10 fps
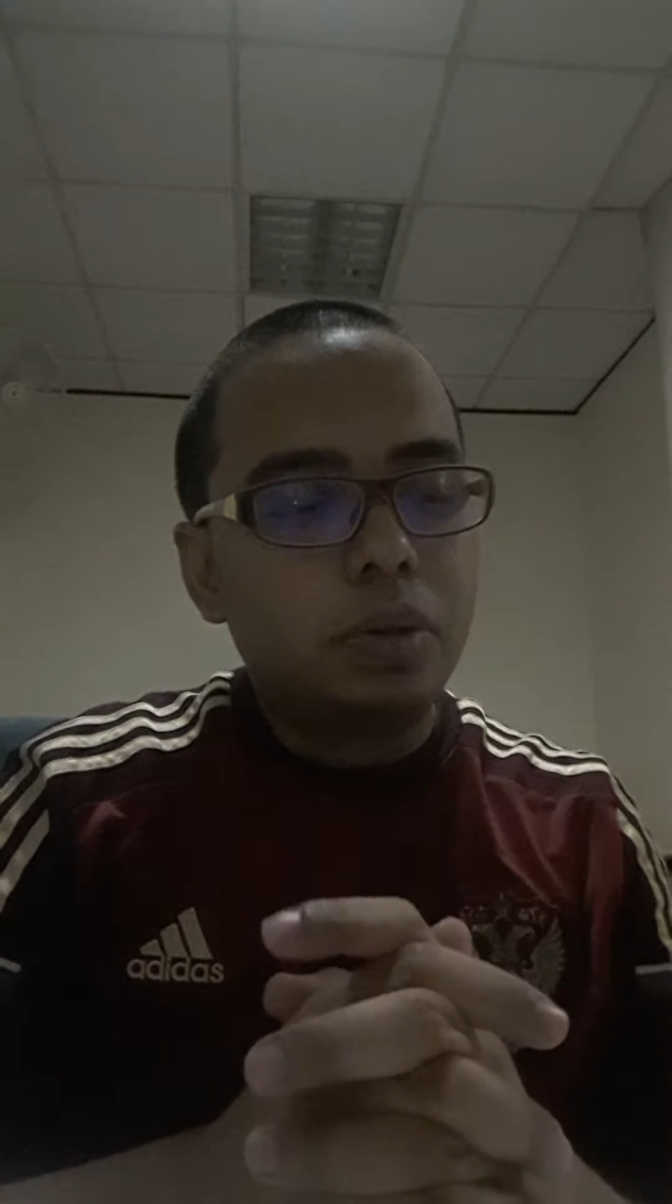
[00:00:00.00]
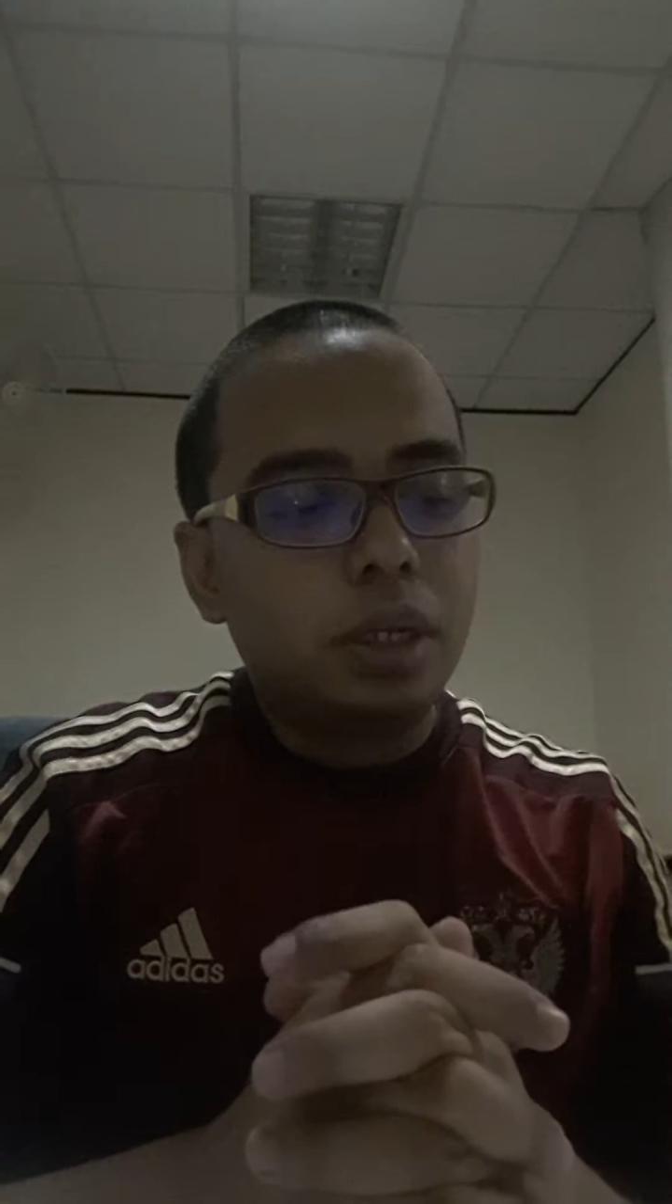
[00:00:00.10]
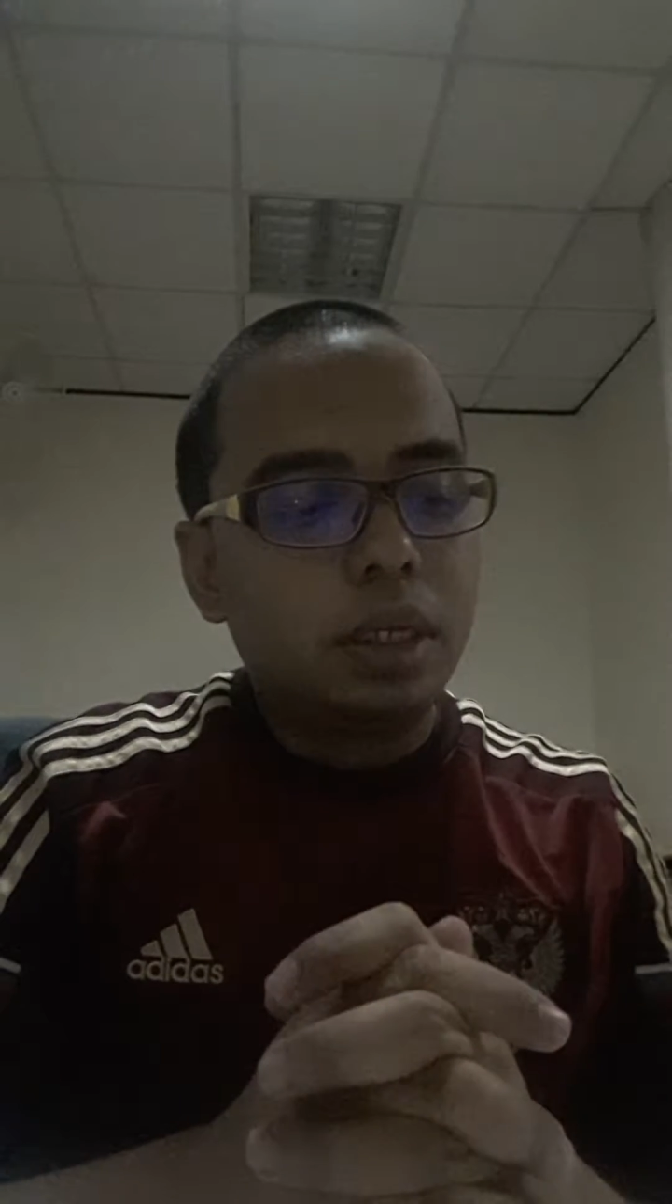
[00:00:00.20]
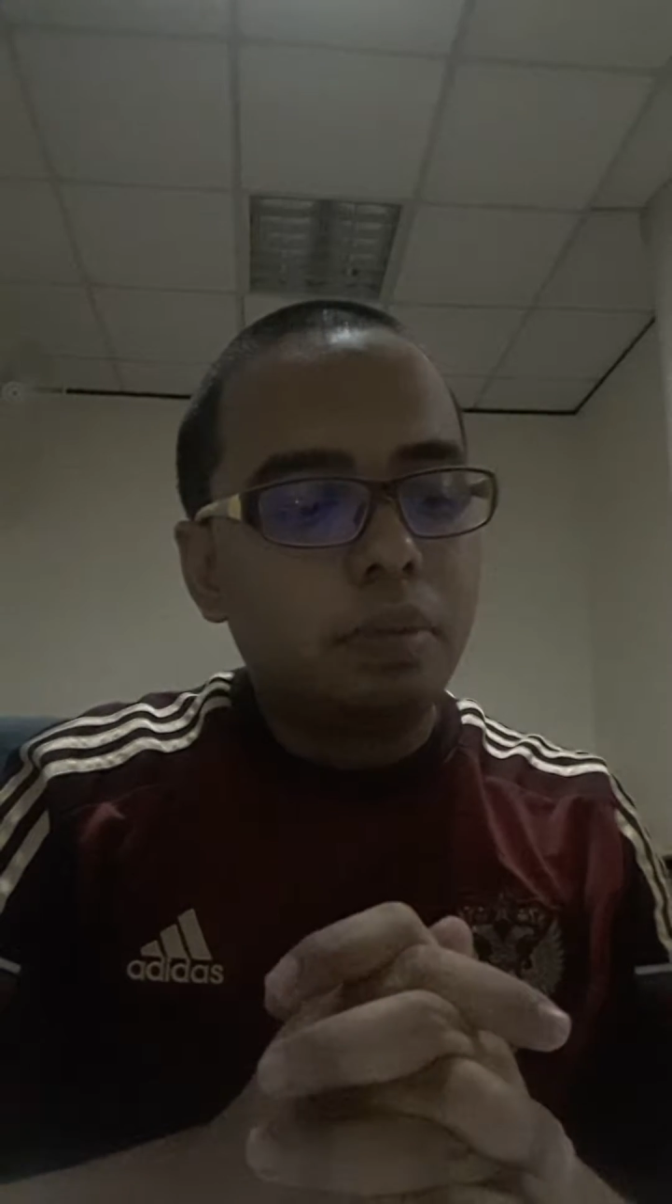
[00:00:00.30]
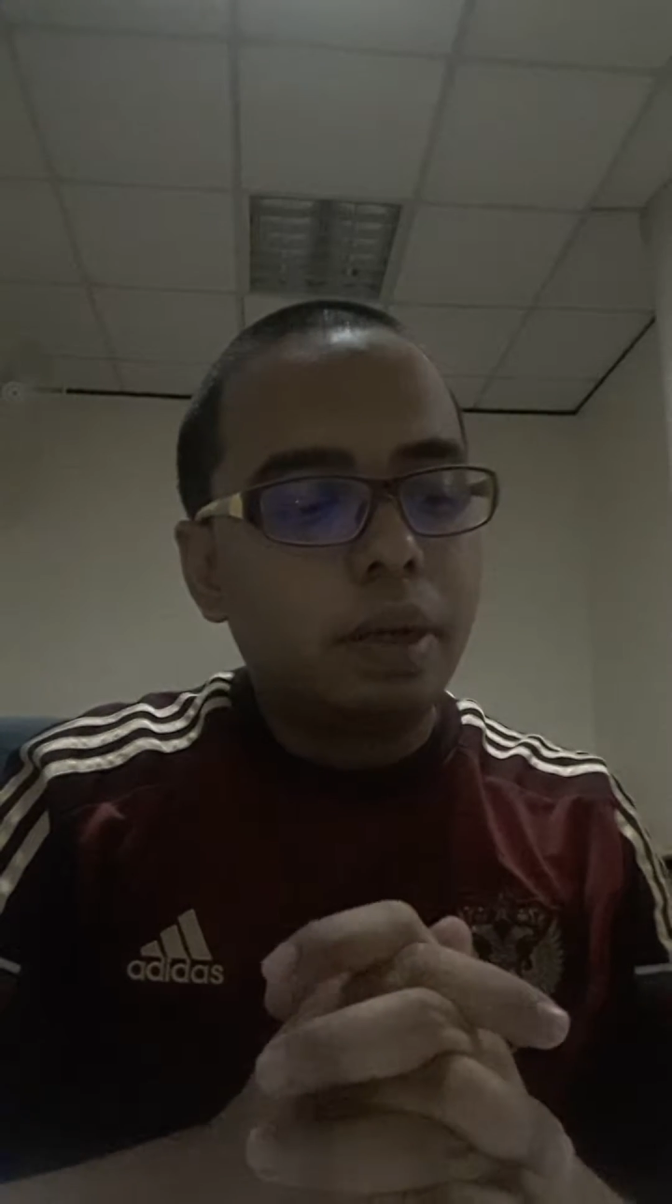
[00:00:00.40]
2
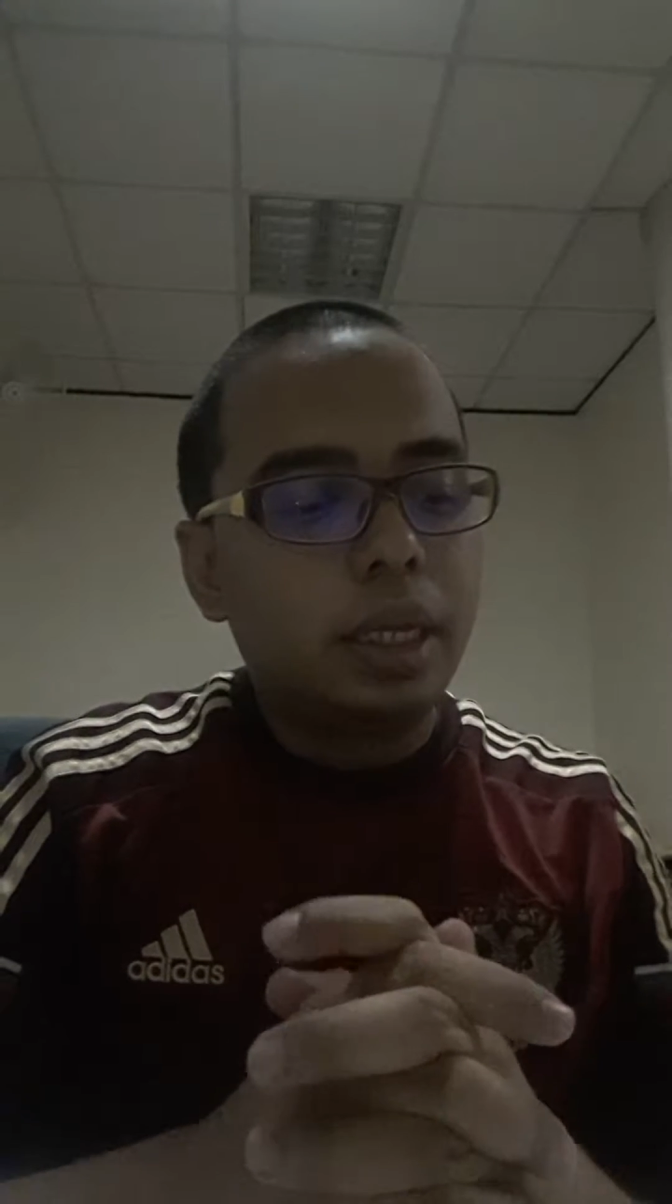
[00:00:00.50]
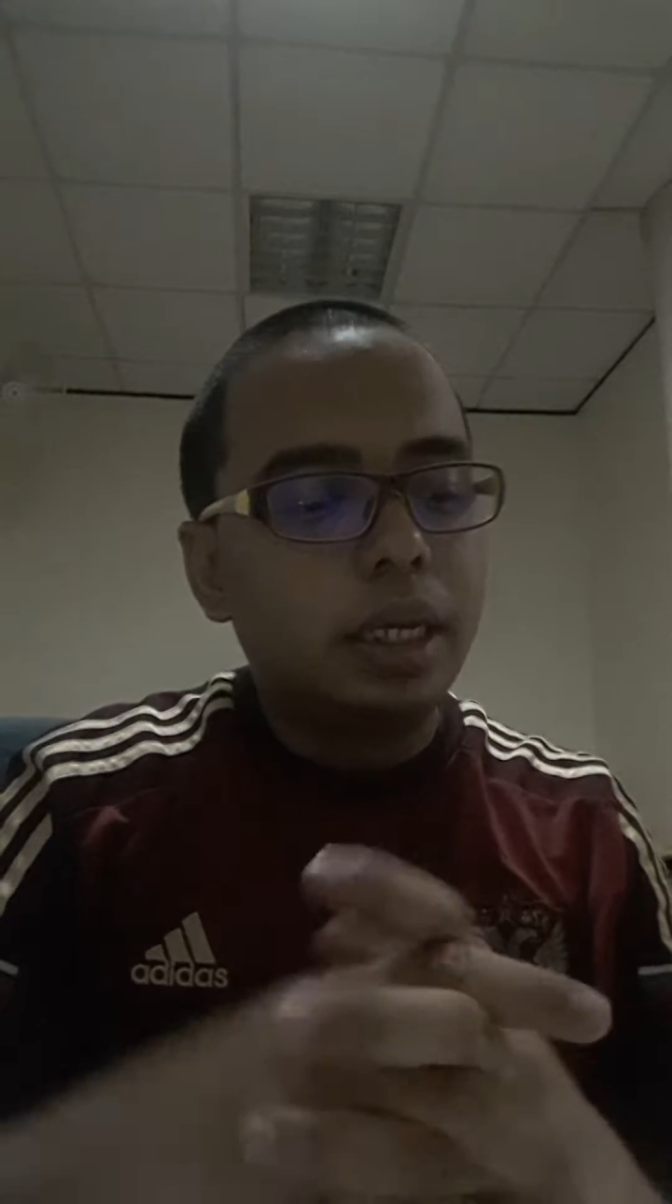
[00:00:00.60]
is the beta